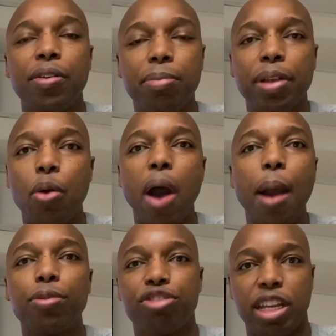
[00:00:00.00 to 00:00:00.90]
played
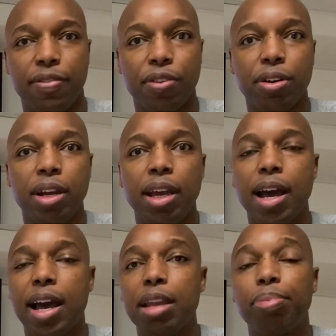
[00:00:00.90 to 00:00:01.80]
wide receiver.
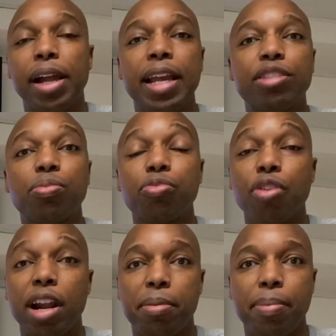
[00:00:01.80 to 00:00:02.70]
He played some
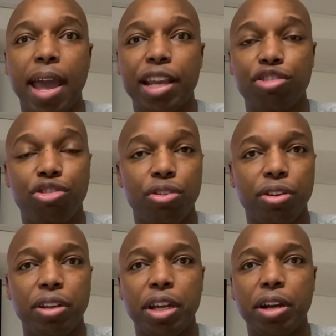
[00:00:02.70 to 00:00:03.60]
running back his junior
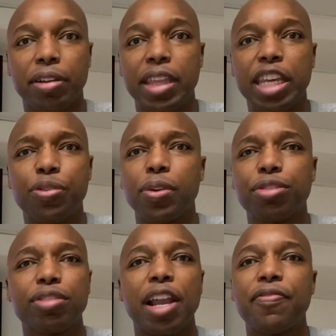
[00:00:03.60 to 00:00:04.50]
year. I think he
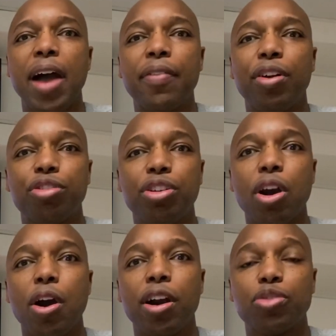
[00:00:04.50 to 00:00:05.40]
rushed like 500
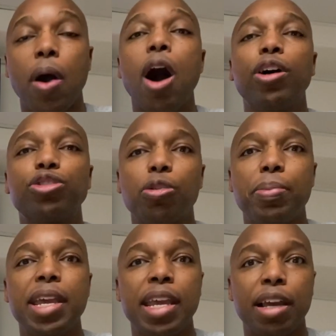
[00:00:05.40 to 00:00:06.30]
yards while also
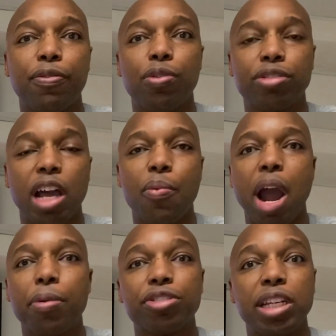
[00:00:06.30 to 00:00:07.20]
being a full-time wide
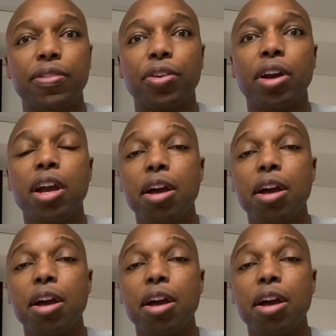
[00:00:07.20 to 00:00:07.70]
receiver.